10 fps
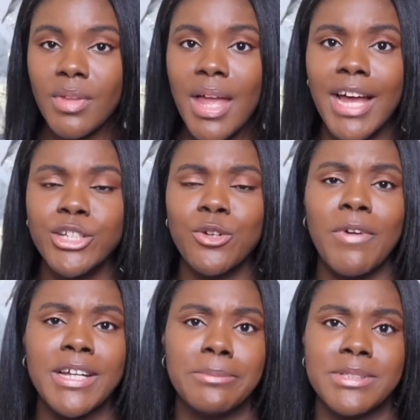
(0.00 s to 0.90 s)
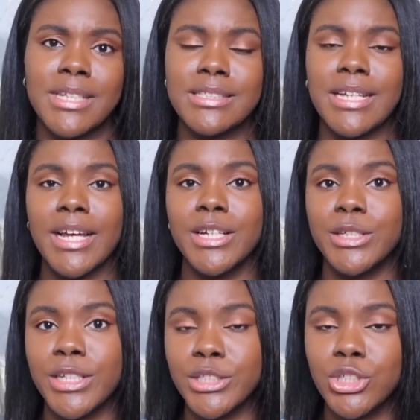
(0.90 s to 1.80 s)
And you'll find them in things like
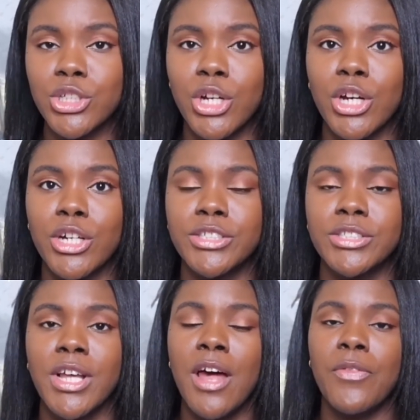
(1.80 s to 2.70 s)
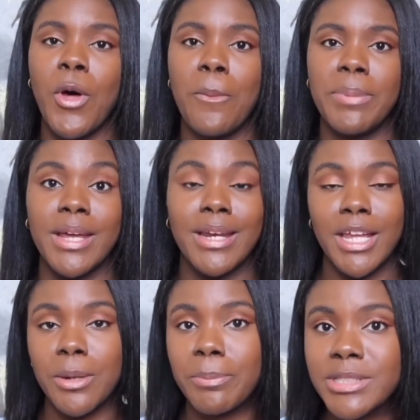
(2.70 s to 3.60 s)
conditioners, they'll be in
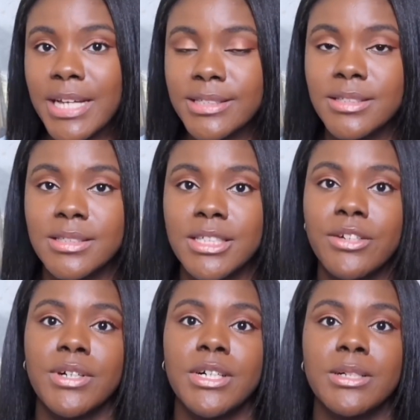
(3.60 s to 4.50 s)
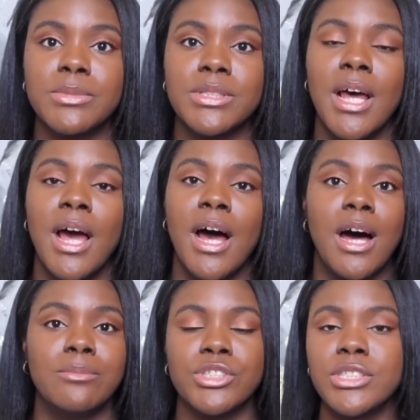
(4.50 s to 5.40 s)
heat protectant serums,
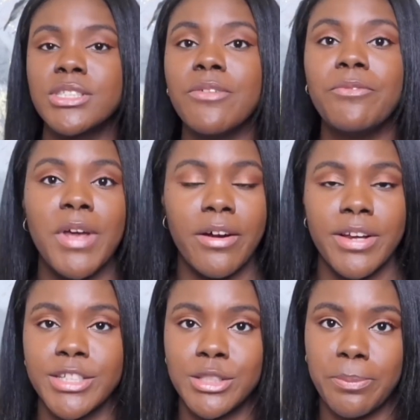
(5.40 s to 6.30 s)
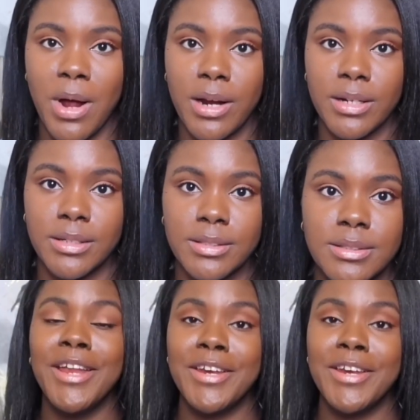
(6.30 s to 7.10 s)
just various products.